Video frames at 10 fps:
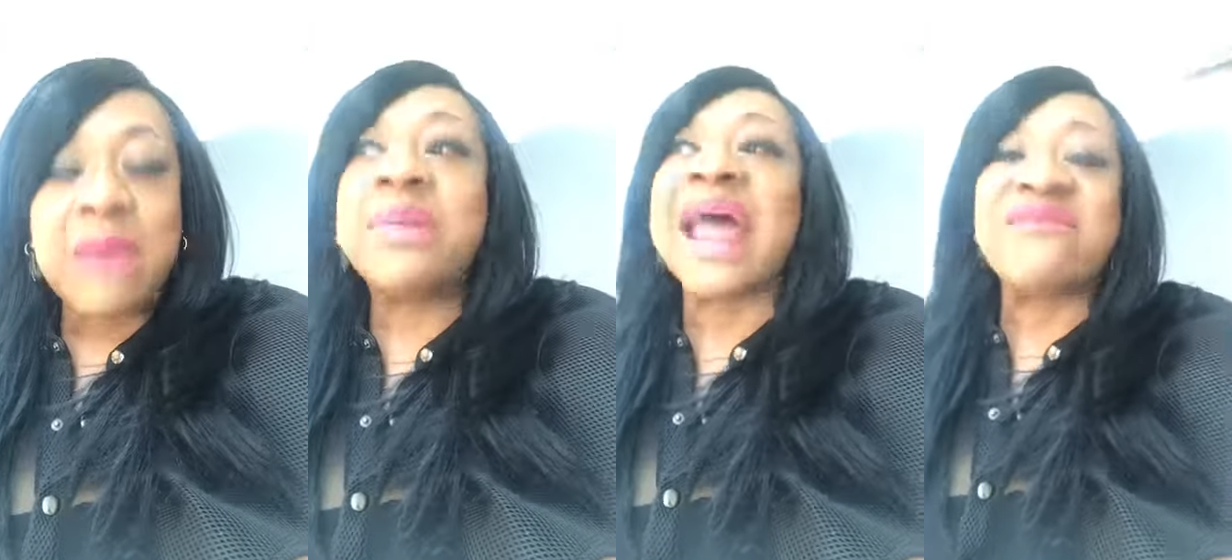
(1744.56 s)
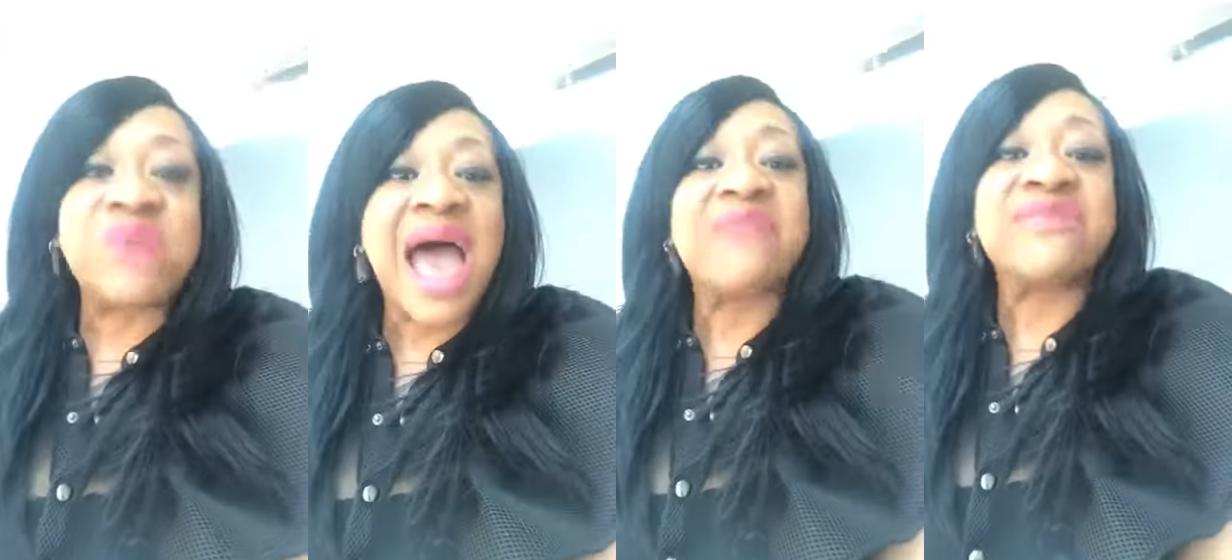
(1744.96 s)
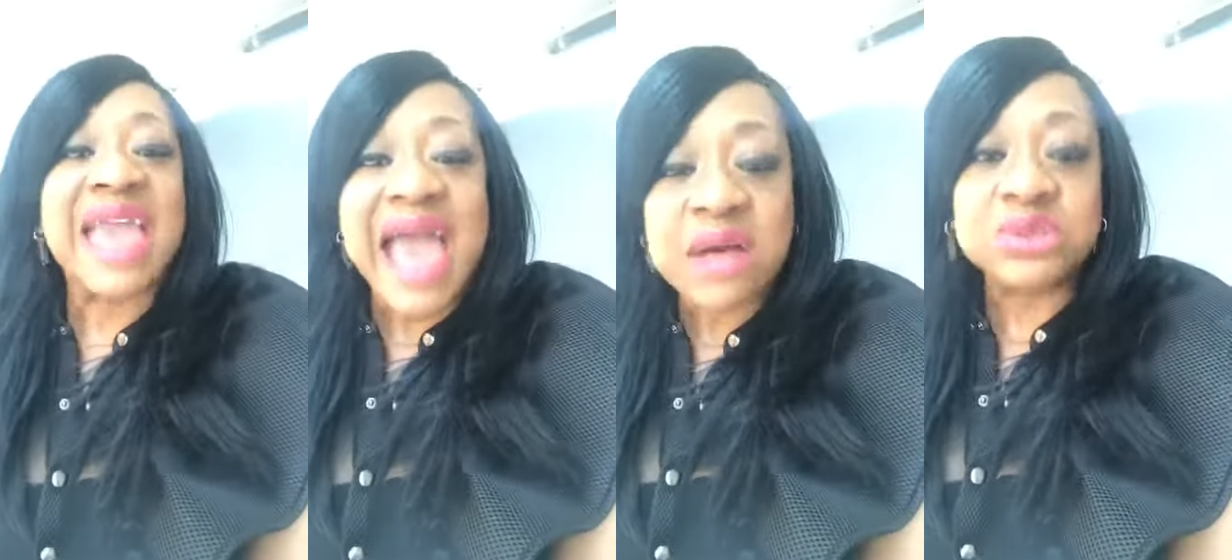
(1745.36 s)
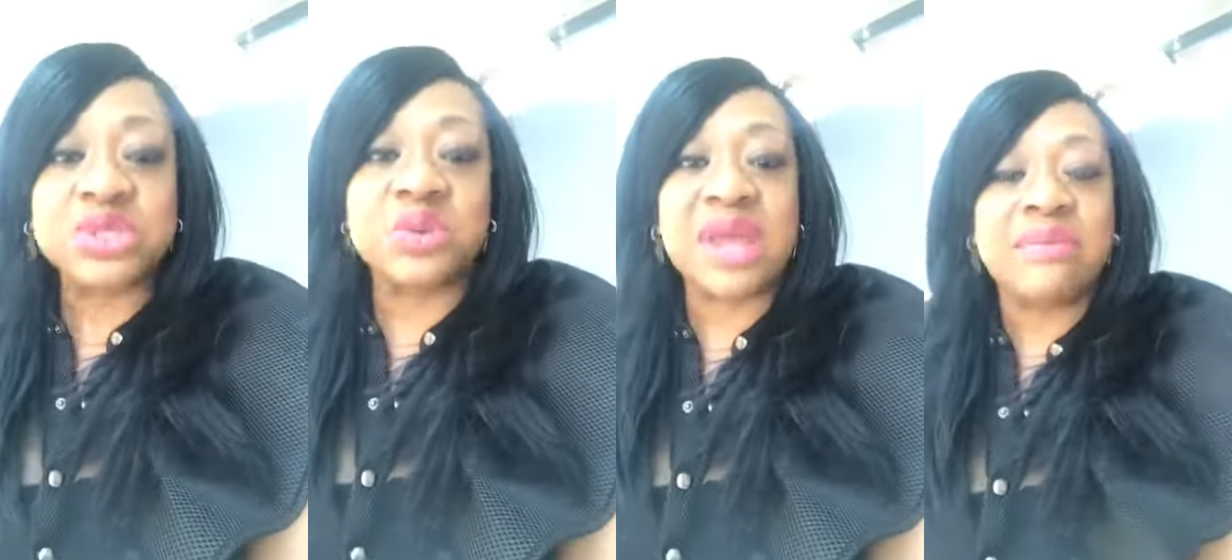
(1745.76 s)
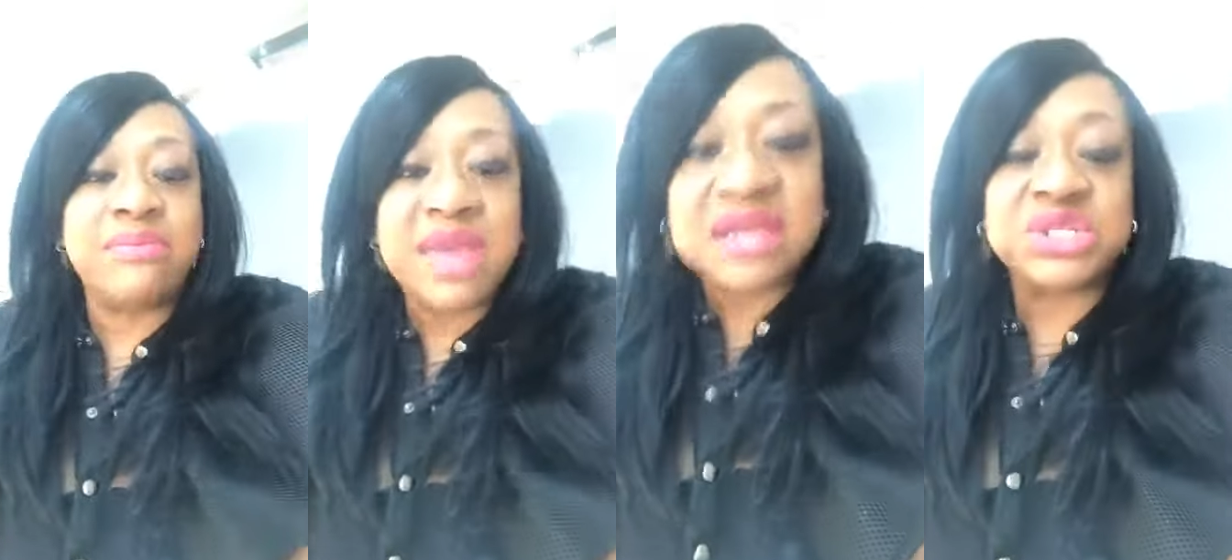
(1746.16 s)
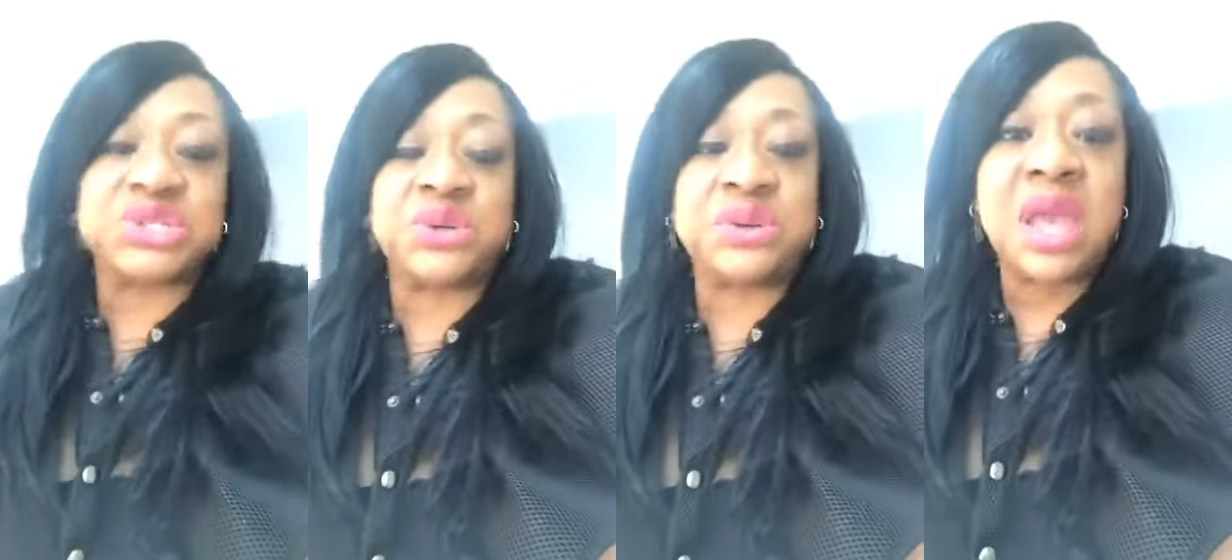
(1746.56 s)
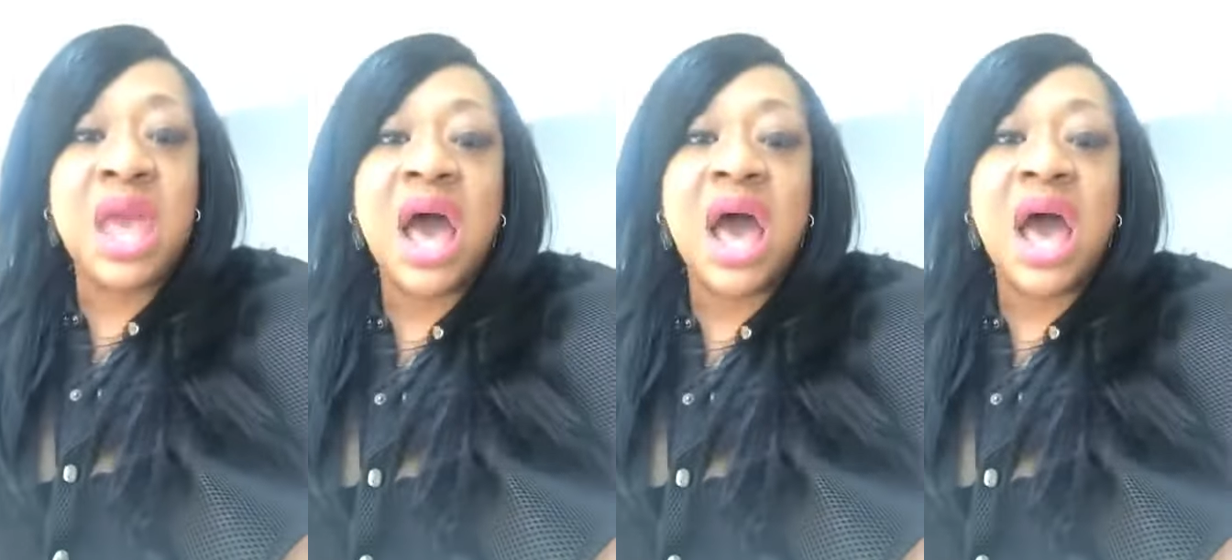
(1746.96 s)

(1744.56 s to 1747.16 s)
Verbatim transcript: But I've counseled and ministered